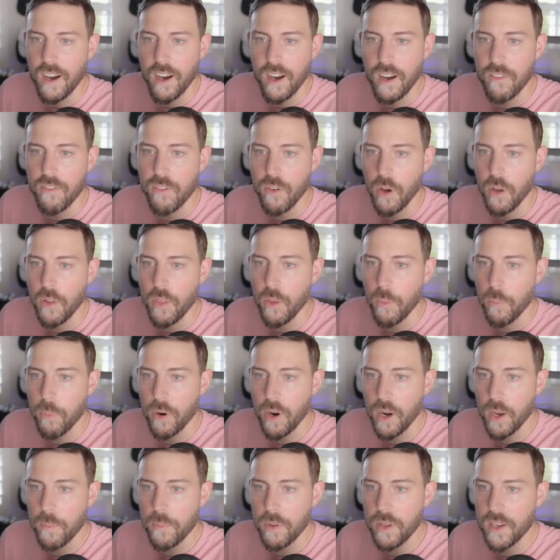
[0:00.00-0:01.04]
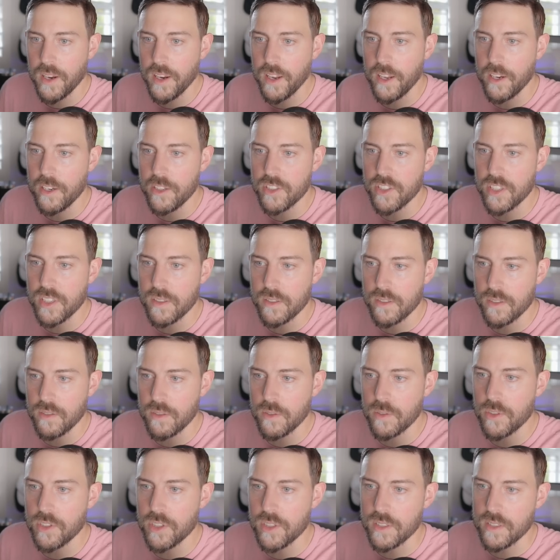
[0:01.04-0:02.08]
of the Prime Planet Energy and
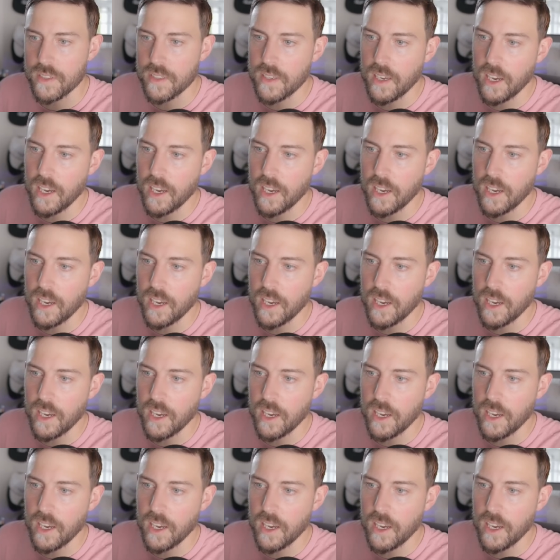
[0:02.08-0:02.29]
Solutions.